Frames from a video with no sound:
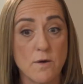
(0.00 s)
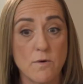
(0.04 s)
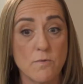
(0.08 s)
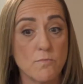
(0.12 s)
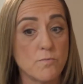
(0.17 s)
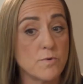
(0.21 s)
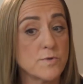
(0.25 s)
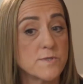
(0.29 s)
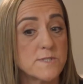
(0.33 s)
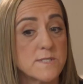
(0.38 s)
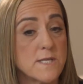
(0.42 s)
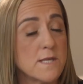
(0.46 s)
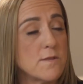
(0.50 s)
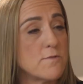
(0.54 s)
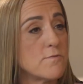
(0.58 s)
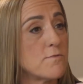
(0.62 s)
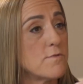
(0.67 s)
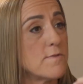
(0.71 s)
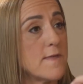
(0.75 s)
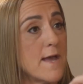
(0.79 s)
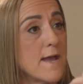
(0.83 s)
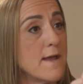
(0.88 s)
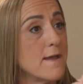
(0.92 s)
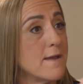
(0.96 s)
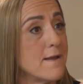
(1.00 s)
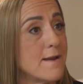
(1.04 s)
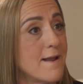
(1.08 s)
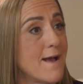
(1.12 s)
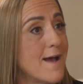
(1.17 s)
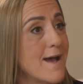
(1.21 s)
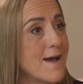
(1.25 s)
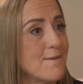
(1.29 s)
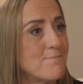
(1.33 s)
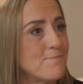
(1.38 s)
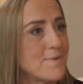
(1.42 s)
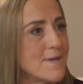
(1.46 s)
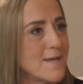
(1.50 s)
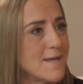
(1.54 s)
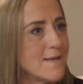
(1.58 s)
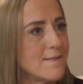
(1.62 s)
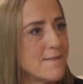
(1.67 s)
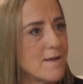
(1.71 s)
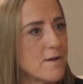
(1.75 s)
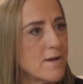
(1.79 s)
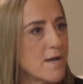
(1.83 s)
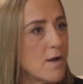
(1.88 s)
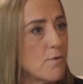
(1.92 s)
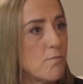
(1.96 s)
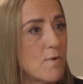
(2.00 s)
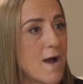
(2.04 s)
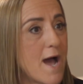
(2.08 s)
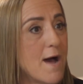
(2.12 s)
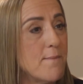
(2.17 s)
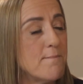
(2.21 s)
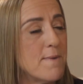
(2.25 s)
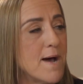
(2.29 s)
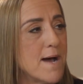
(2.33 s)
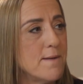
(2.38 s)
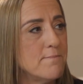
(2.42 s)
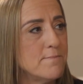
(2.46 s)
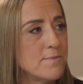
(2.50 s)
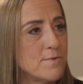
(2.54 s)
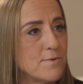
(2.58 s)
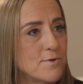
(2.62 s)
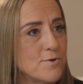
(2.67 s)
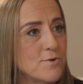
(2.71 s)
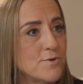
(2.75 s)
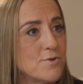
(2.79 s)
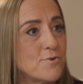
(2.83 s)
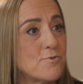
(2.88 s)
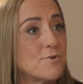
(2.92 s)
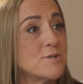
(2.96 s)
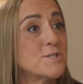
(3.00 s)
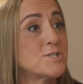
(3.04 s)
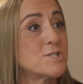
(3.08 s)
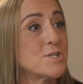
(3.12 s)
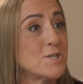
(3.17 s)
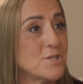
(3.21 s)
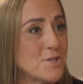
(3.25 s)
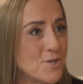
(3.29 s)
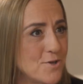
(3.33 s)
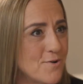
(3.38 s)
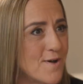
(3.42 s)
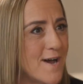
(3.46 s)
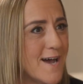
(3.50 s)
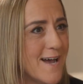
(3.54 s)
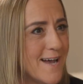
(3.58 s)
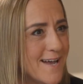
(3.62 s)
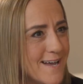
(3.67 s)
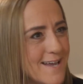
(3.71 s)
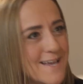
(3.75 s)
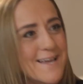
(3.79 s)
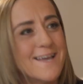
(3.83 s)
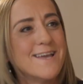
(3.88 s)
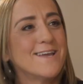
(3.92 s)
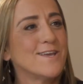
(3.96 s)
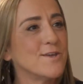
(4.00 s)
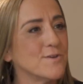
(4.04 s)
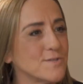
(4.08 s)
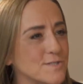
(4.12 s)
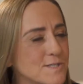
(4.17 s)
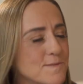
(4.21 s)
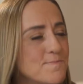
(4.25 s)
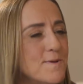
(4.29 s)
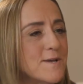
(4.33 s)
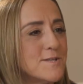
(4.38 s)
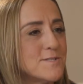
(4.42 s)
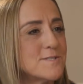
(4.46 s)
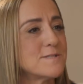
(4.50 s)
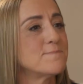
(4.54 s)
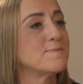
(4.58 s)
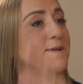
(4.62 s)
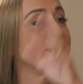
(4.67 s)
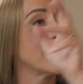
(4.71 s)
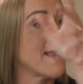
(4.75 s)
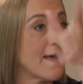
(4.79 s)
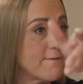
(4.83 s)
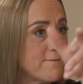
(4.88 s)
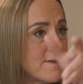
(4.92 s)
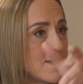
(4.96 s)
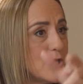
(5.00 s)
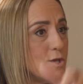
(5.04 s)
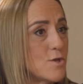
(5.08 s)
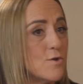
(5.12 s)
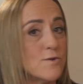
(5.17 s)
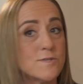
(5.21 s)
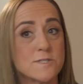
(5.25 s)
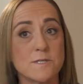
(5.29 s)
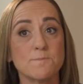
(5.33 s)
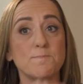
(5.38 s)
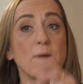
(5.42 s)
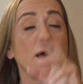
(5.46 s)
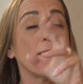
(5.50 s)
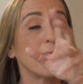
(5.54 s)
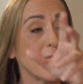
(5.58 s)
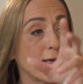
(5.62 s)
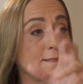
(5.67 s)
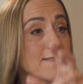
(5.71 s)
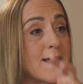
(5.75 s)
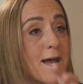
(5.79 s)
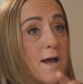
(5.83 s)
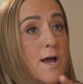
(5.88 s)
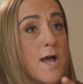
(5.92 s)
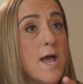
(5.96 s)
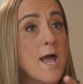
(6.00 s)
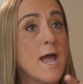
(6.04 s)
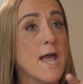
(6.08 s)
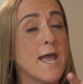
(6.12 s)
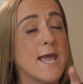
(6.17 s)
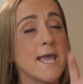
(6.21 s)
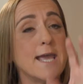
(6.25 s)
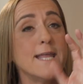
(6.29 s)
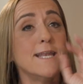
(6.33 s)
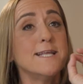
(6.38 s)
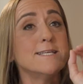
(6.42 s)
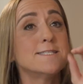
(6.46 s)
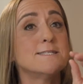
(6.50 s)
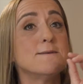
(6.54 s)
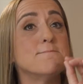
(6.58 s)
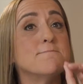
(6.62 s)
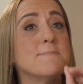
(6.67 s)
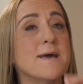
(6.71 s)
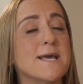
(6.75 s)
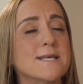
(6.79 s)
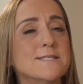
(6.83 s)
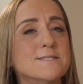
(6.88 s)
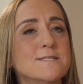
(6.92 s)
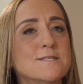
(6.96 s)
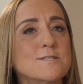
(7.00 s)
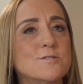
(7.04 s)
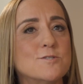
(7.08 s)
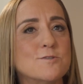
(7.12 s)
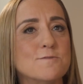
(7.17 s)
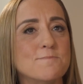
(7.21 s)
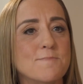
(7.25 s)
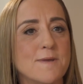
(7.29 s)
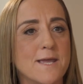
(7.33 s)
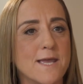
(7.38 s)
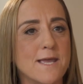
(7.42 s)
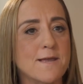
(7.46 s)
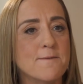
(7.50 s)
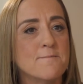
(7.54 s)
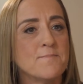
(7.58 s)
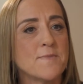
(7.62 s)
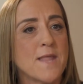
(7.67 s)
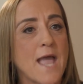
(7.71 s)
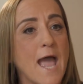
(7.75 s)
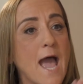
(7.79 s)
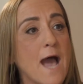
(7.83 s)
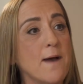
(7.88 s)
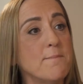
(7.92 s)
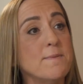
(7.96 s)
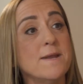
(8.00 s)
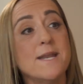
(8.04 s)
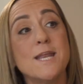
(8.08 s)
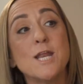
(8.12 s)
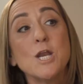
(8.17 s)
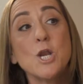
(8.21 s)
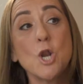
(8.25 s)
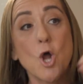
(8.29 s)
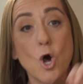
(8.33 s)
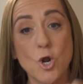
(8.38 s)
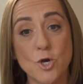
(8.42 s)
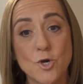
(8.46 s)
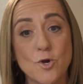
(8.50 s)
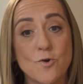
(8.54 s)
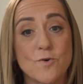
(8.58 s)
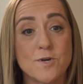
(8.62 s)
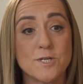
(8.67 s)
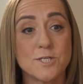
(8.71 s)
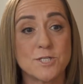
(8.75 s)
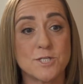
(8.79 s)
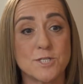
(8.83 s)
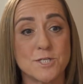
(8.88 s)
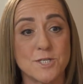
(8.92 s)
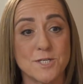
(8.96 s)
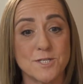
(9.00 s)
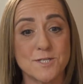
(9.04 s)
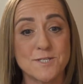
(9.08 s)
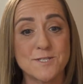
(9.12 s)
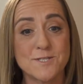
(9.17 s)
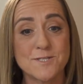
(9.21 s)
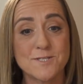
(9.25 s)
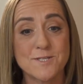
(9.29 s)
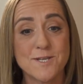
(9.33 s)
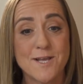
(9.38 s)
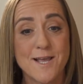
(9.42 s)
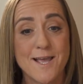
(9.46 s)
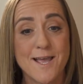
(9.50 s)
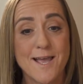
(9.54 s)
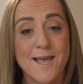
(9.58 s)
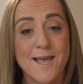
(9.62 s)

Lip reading: will see through that in a heartbeat, and they'll go, wow, Mum, good Christian you are. You're supposed to be loving. It is amazing to me how many non-Christians